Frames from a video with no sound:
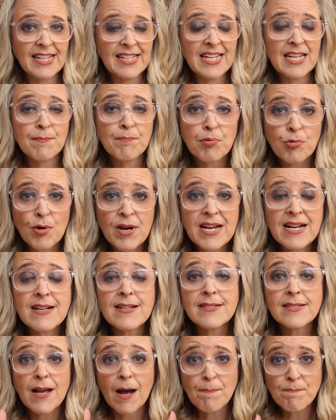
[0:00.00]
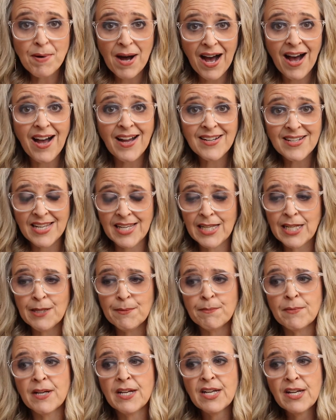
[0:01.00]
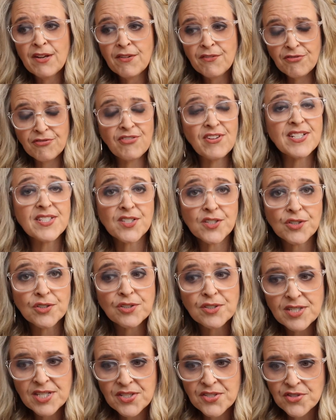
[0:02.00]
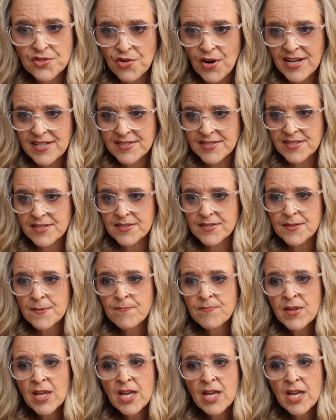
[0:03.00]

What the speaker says: and he brings upon him physical distresses.